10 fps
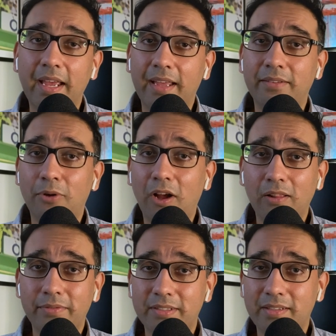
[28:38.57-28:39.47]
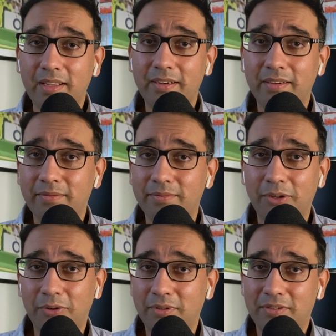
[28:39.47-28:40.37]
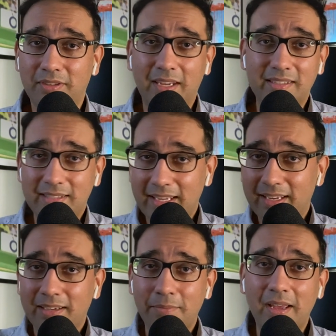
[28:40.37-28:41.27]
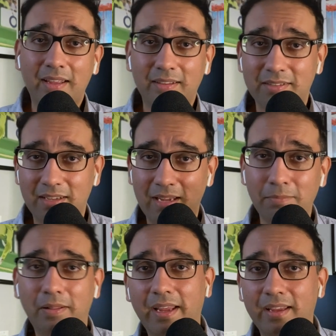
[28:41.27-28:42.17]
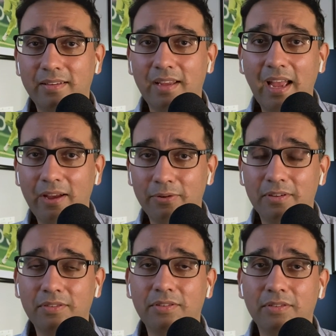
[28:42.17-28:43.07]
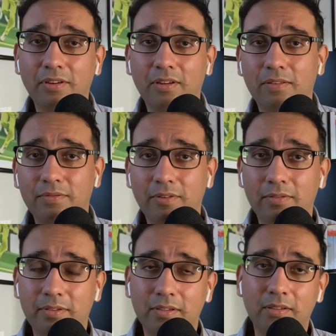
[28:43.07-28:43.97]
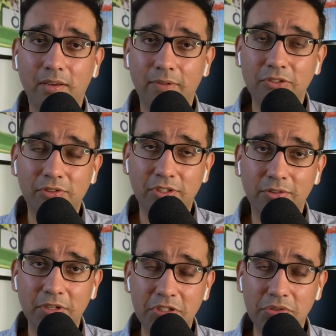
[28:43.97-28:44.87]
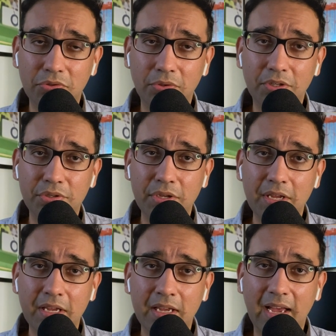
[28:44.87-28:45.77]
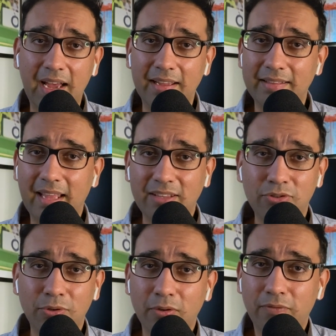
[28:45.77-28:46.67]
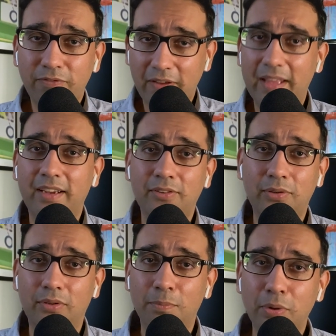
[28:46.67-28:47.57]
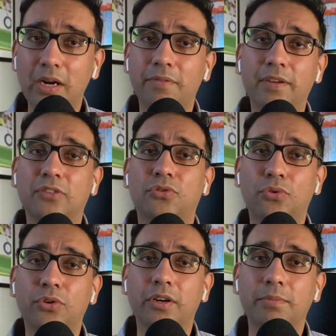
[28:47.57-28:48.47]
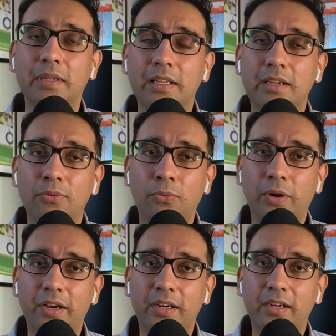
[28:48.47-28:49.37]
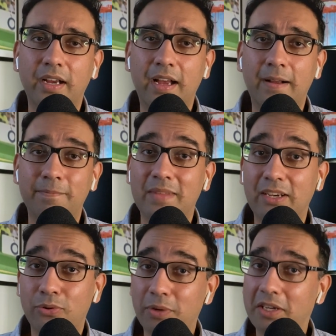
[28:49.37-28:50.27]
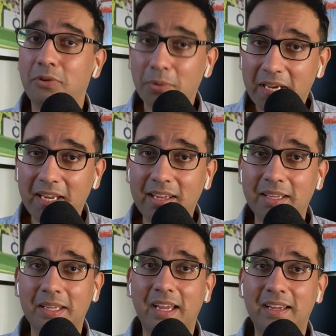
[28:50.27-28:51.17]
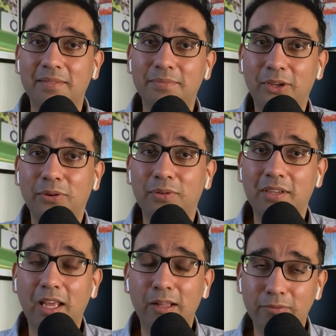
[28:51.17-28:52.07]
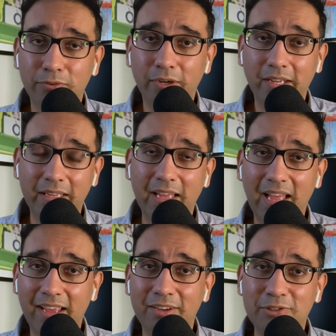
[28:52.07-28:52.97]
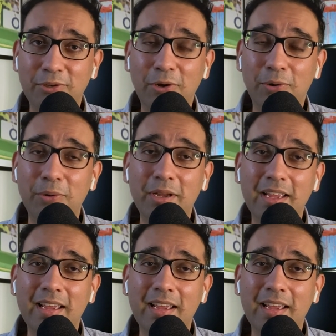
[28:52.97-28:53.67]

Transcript: And all of a sudden, you know, this exceeding demand, this unplanned outage of, of a conventional generation source, uh, that sort of fed into the perfect storm where um, in twenty twenty, uh, you know, the California I S O